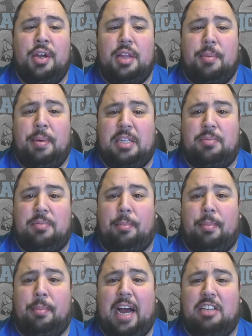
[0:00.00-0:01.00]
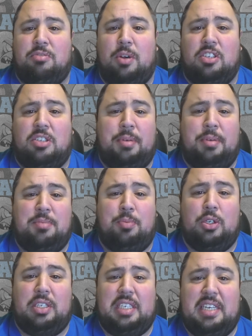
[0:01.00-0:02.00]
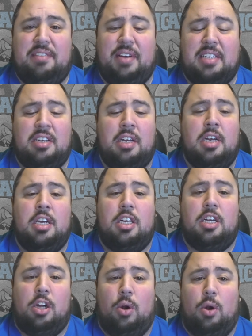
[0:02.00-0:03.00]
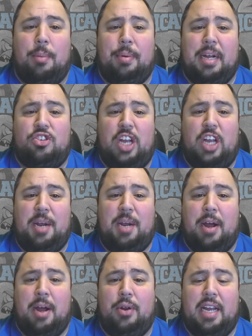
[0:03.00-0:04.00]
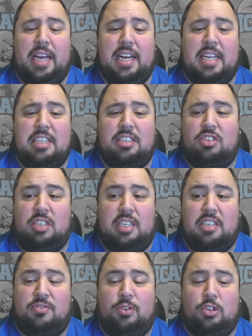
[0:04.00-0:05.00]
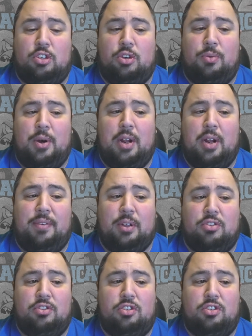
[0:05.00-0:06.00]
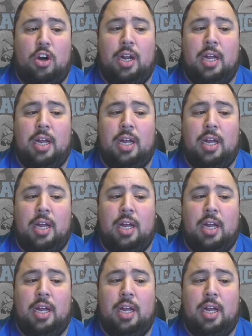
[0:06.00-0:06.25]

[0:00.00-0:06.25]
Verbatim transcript: the Pittsburgh pass rush, the Pittsburgh defense going up against Jake Browning in his in his first career N F L start,